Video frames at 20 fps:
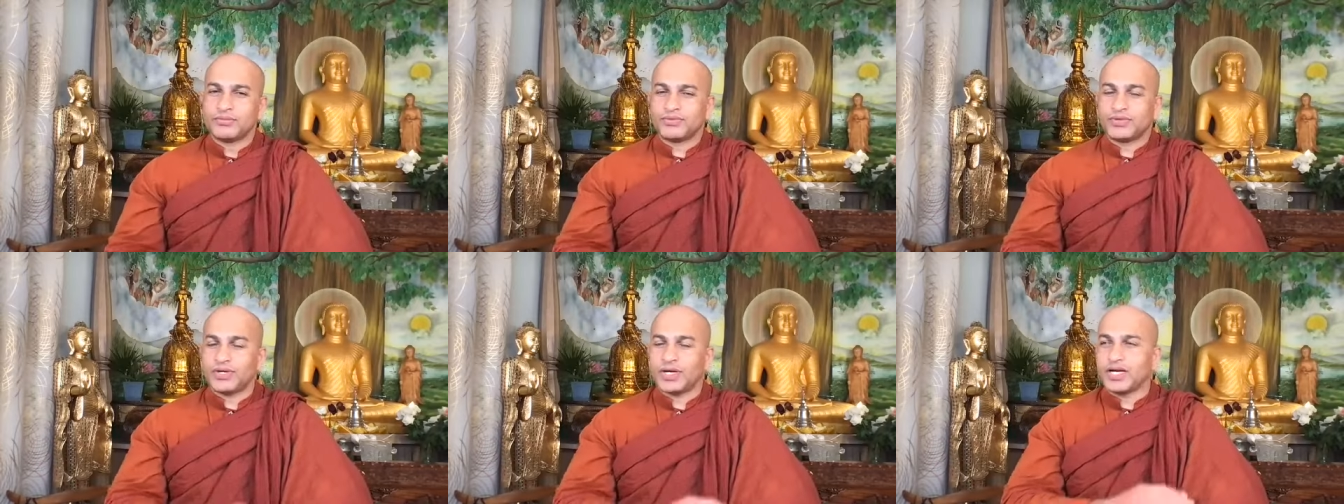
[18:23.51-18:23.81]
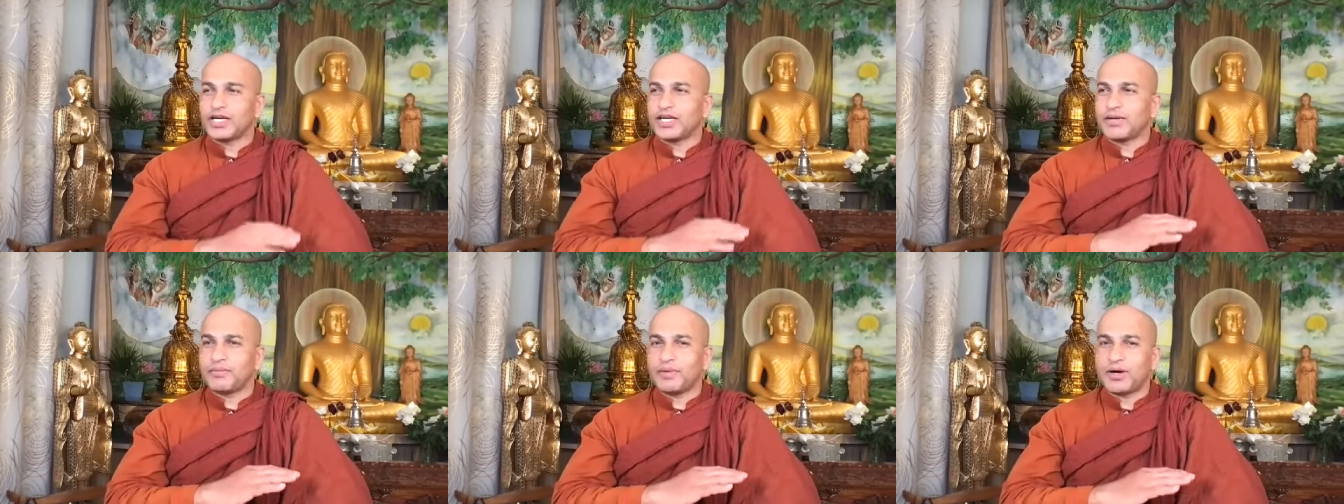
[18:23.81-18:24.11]

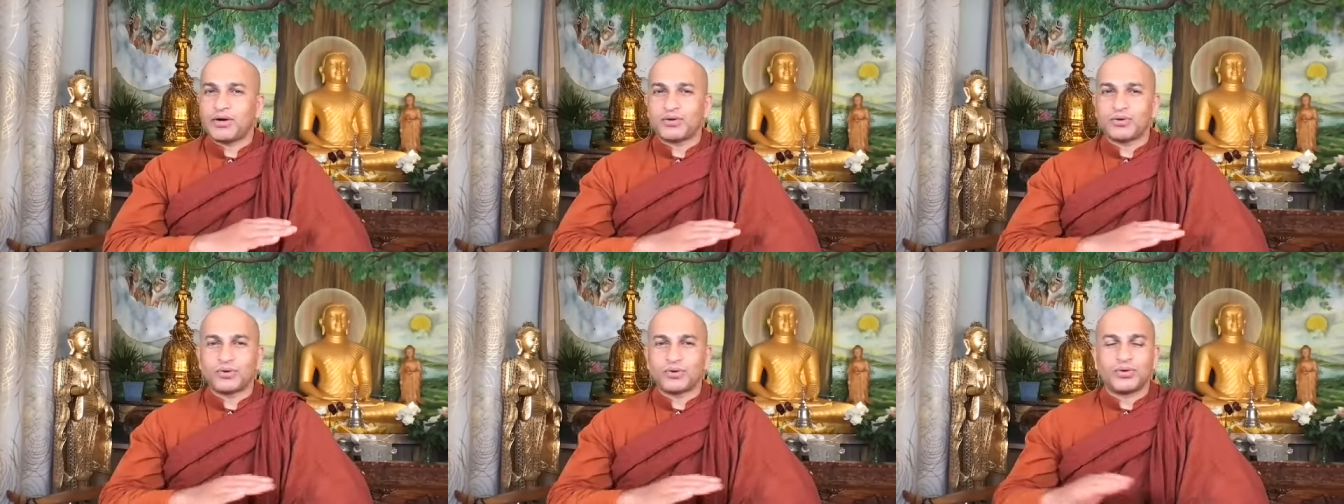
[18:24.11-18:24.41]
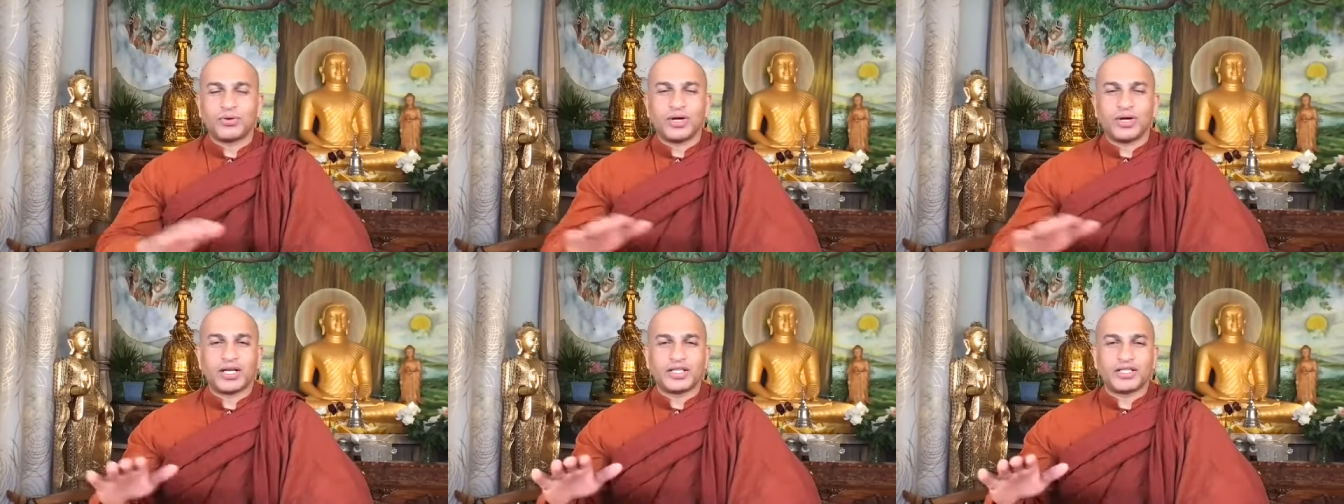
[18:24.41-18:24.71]
Forget about
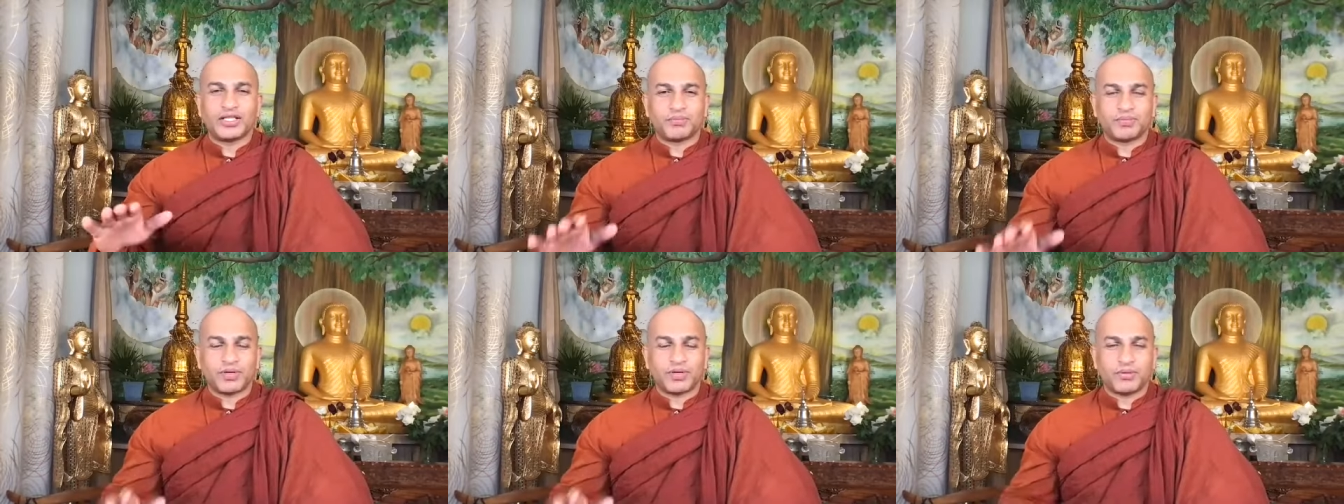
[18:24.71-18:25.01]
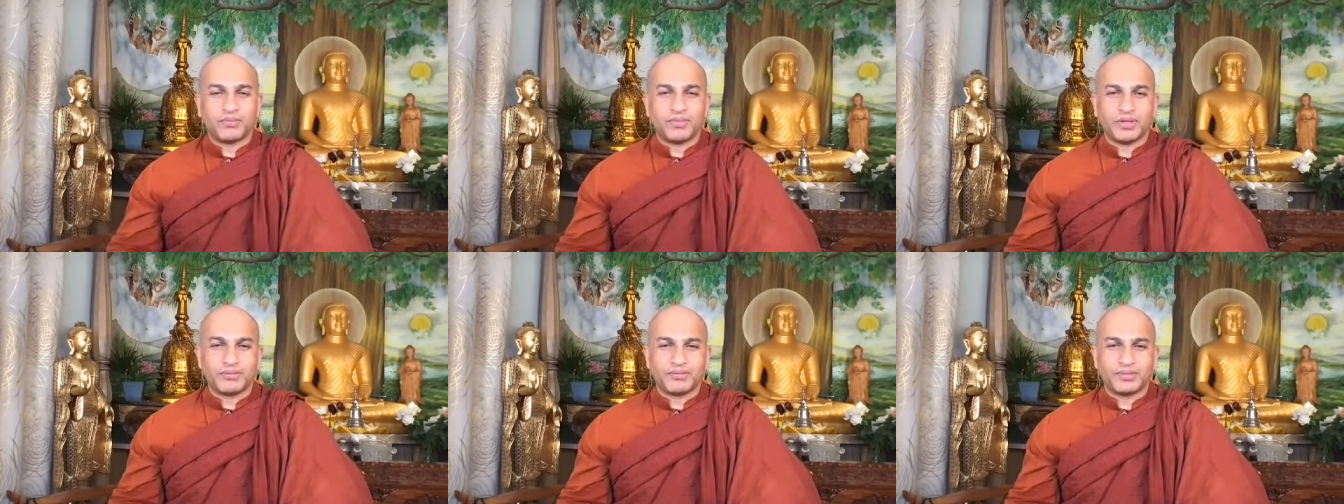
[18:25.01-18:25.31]
all other
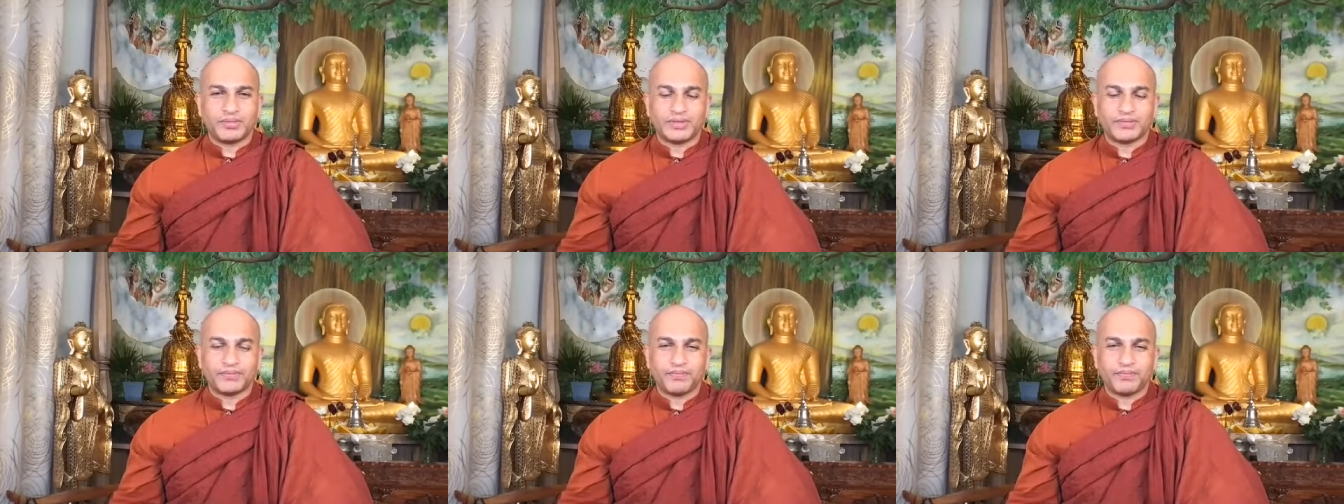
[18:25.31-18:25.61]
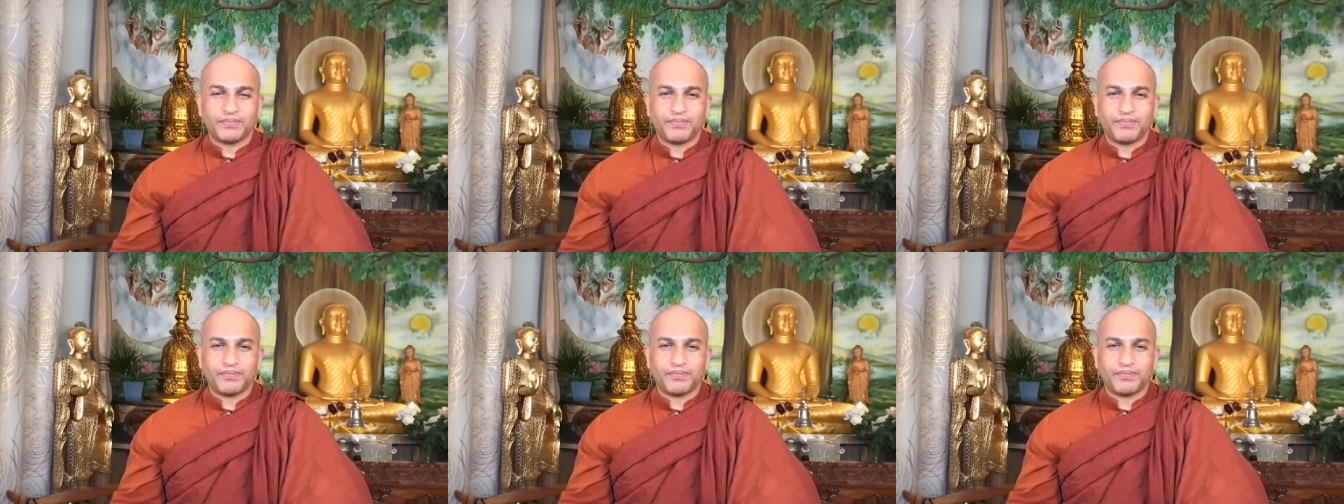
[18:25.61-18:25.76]
problems.